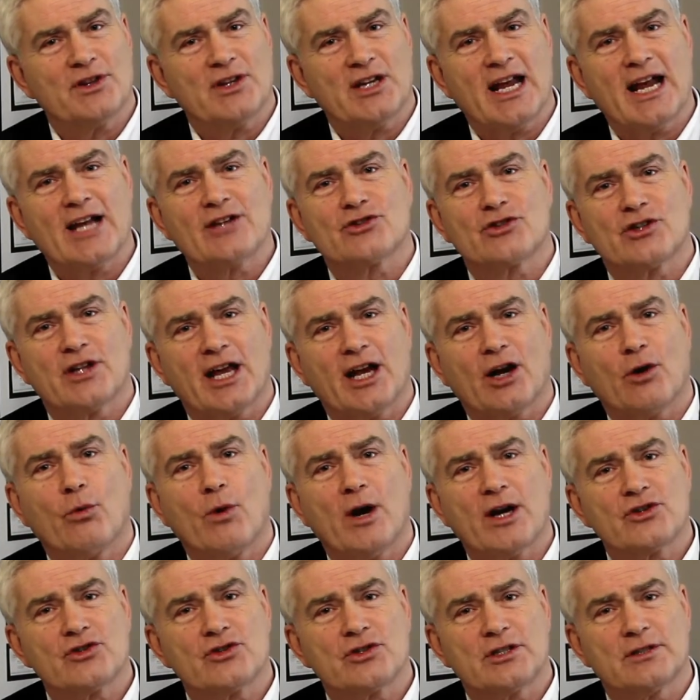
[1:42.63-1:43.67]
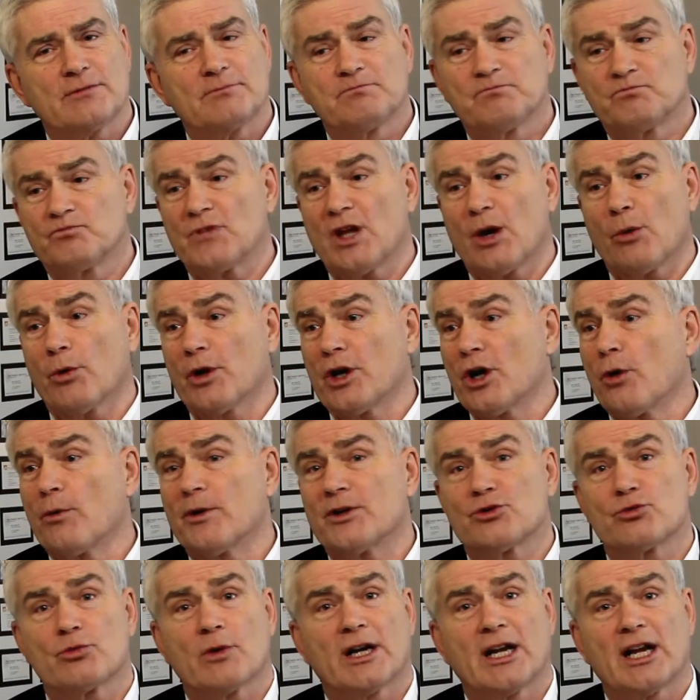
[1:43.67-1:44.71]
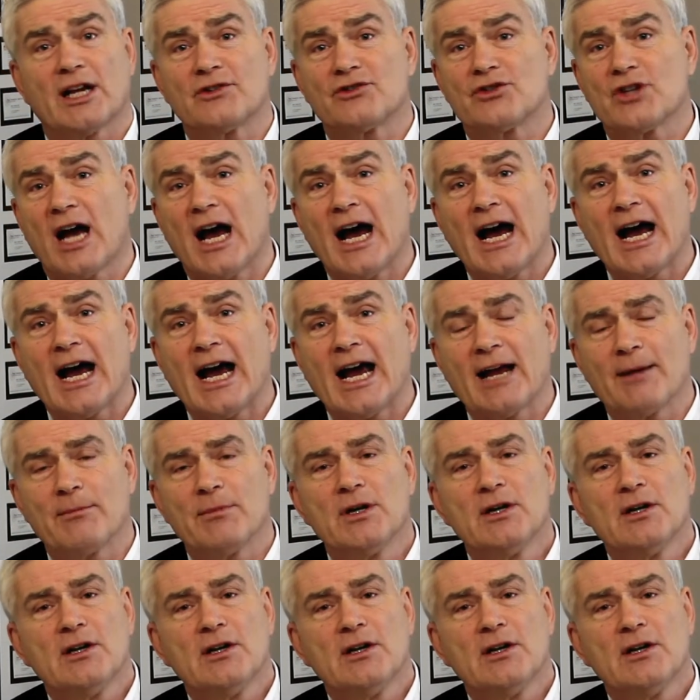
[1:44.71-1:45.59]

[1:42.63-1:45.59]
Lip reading: the answer to that question, that we always run on time,